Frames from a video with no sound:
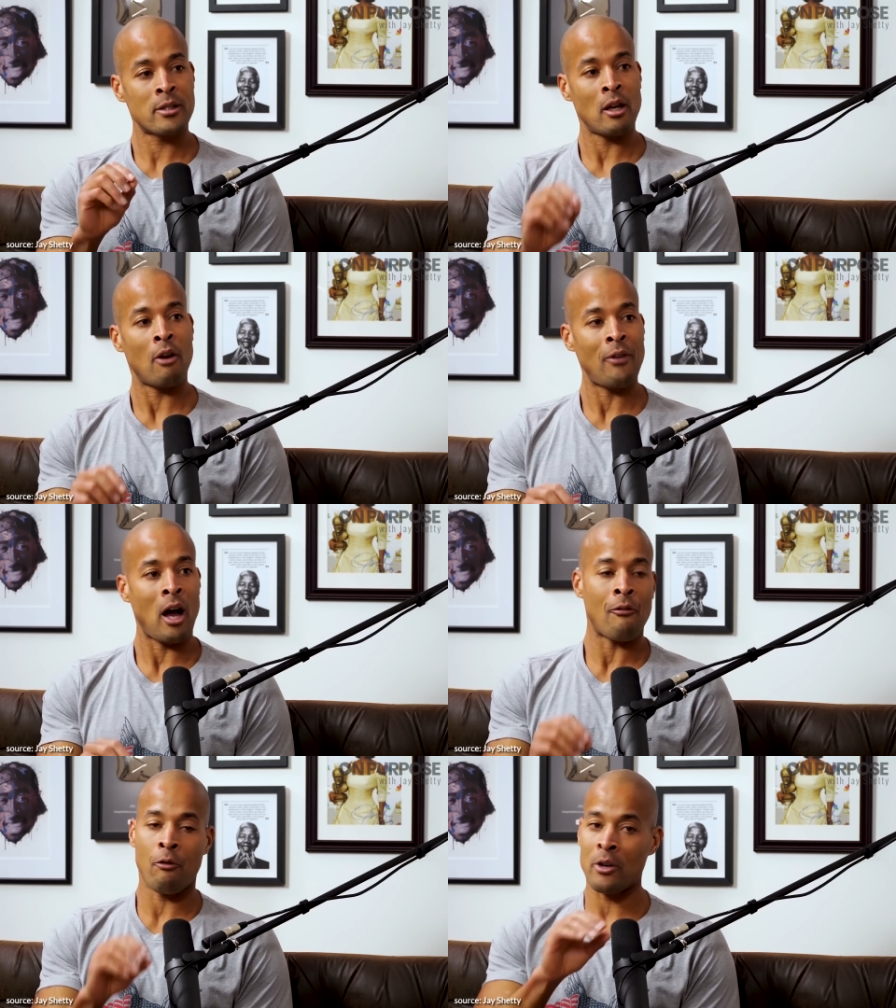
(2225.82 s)
yourself
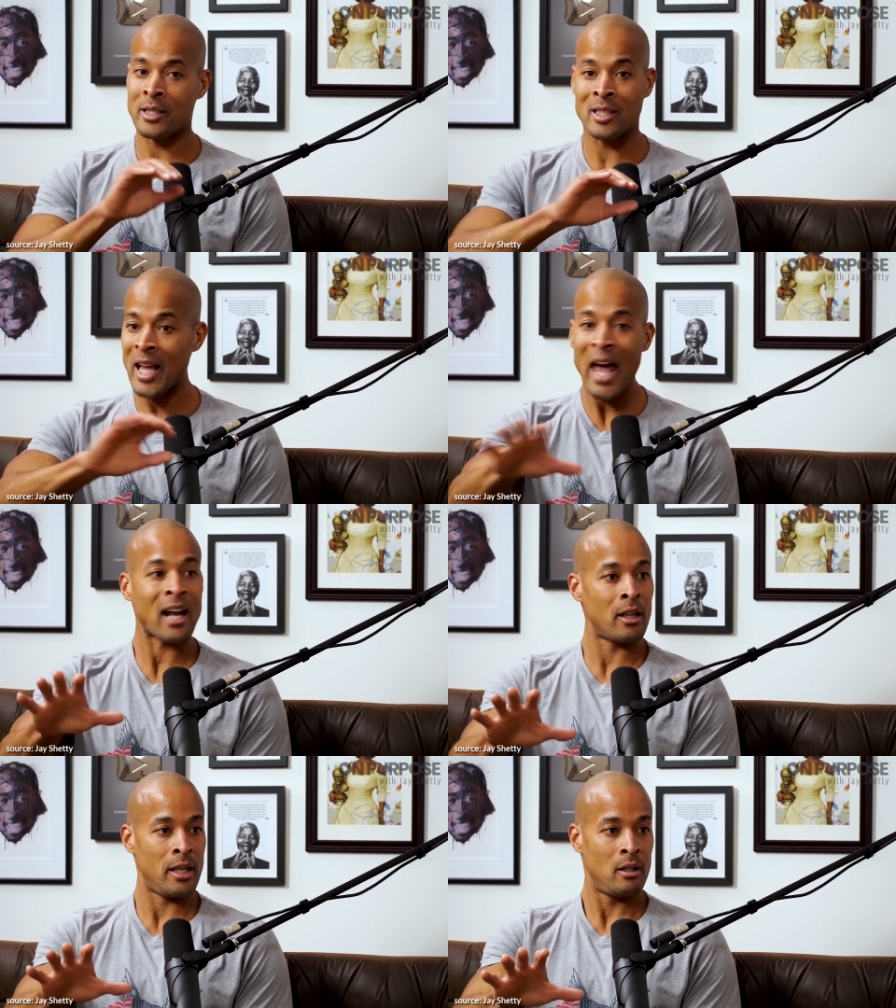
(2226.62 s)
out for
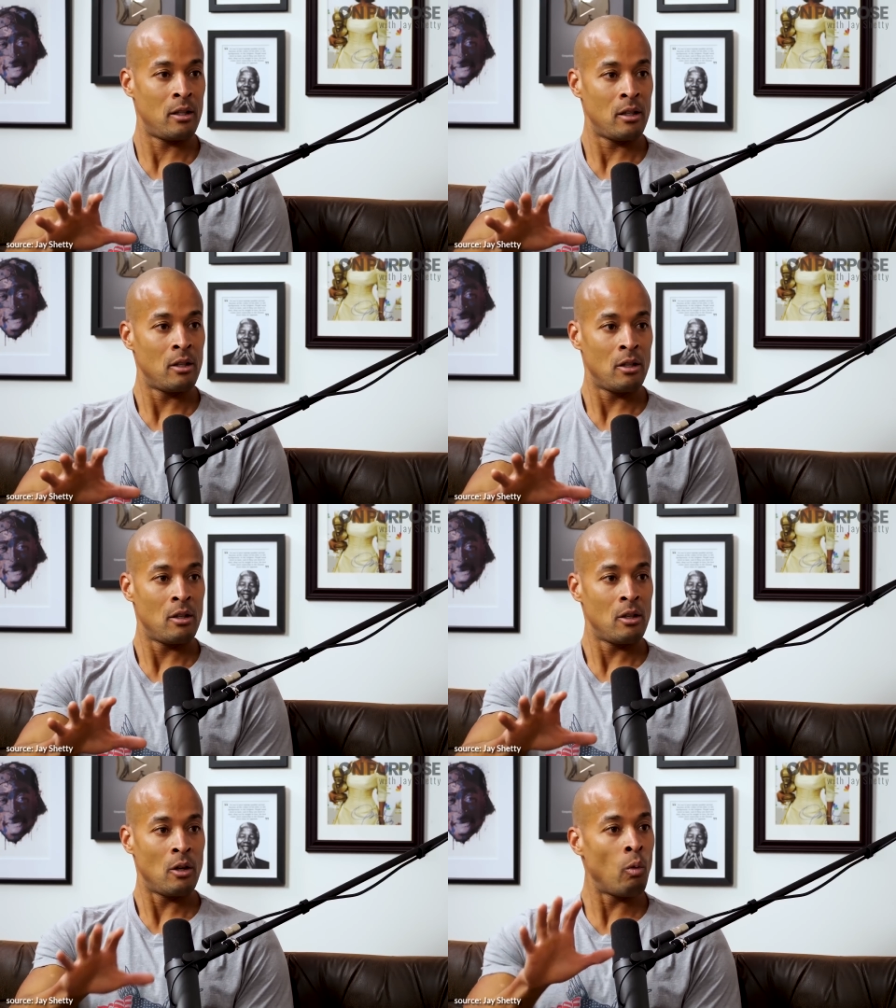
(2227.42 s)
exactly
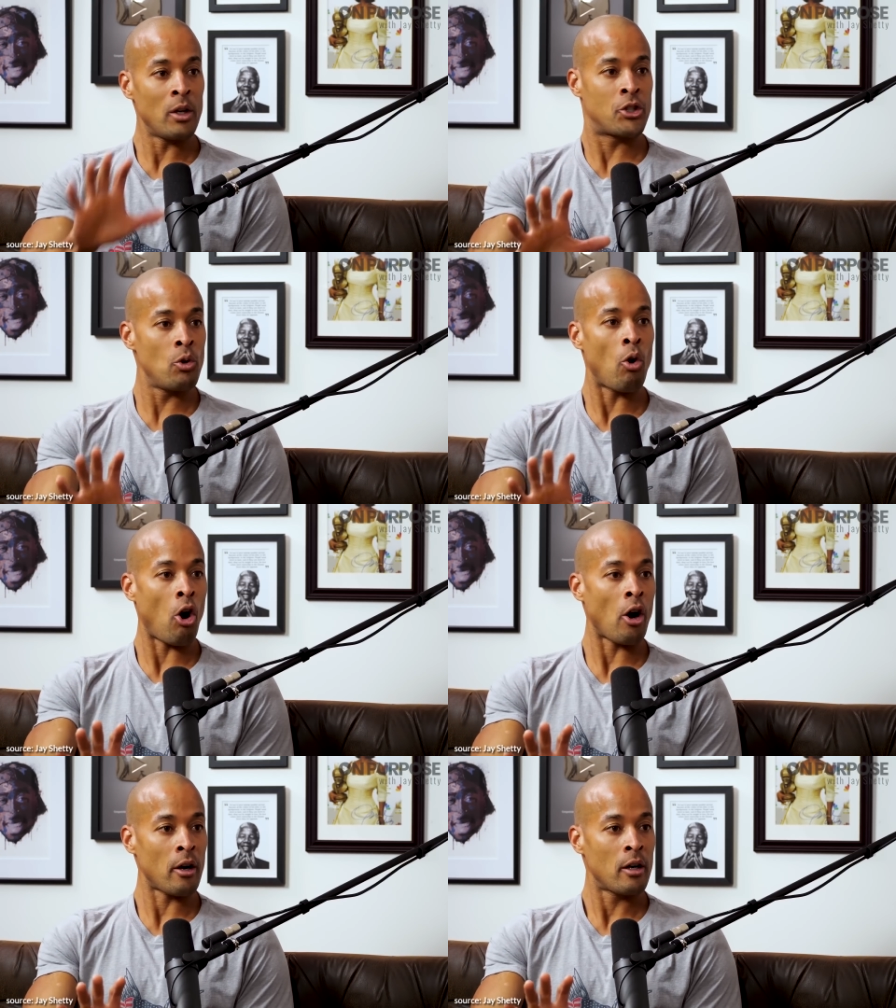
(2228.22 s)
what you
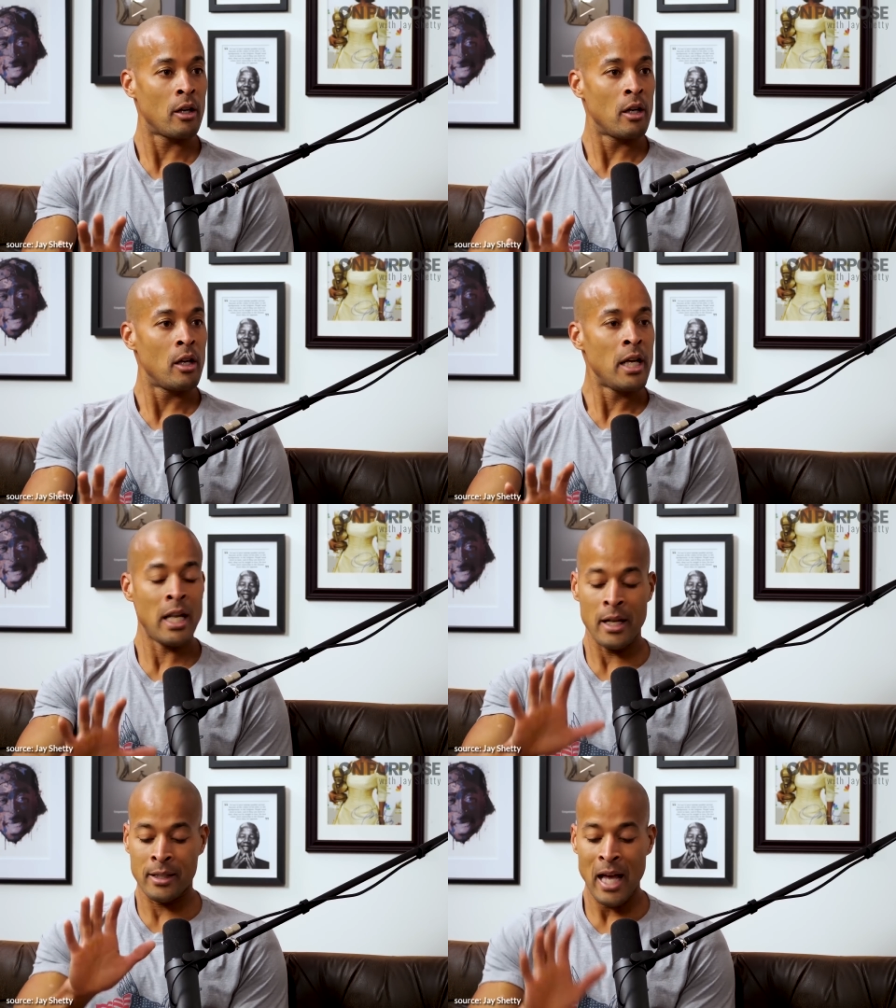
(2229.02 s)
are
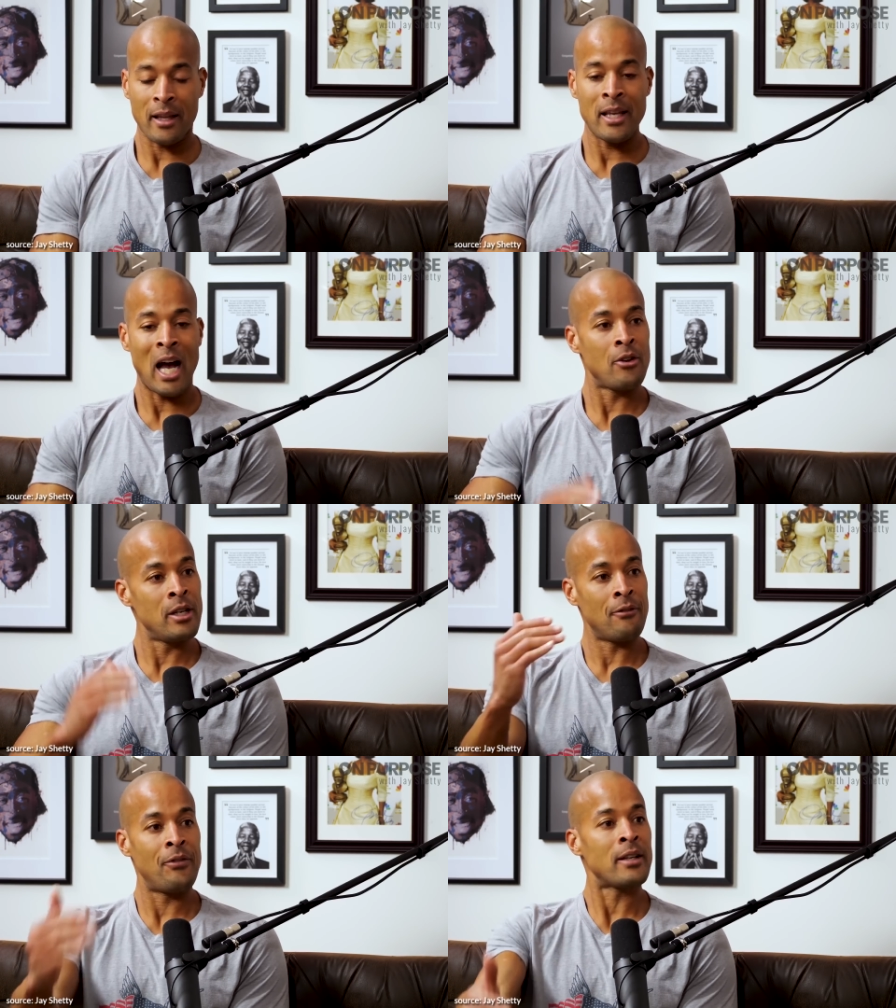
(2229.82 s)
and exactly how
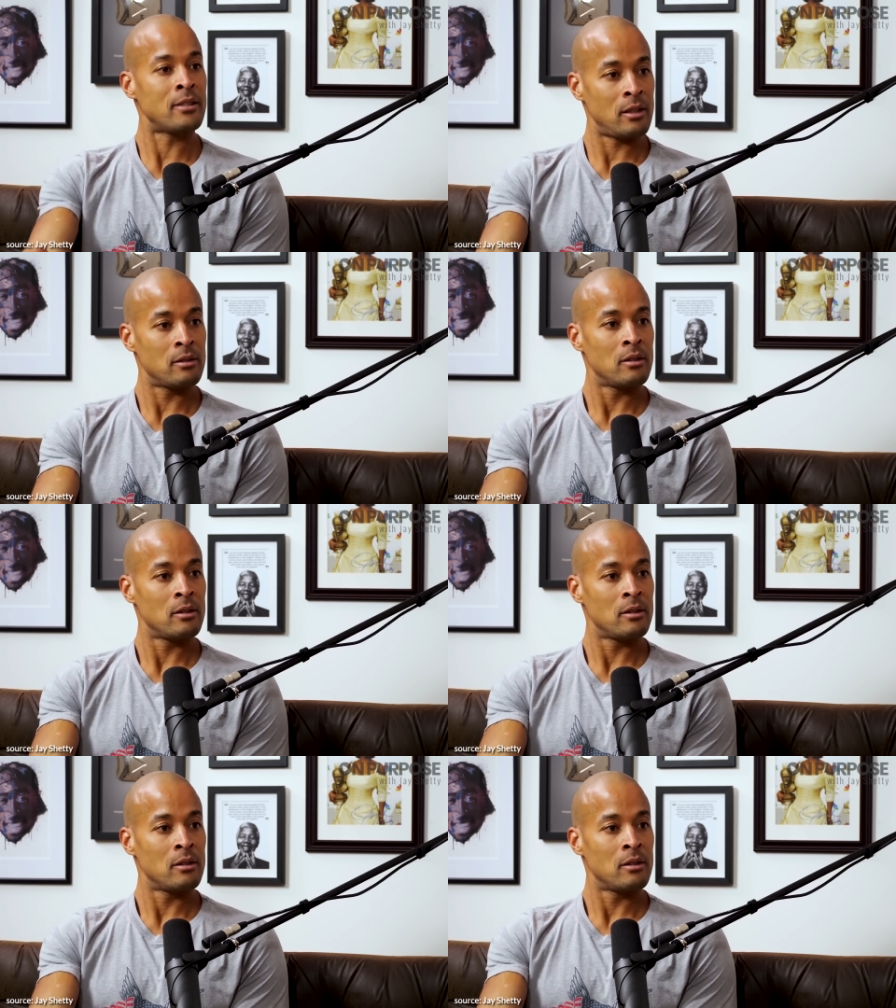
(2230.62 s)
you need to fix it.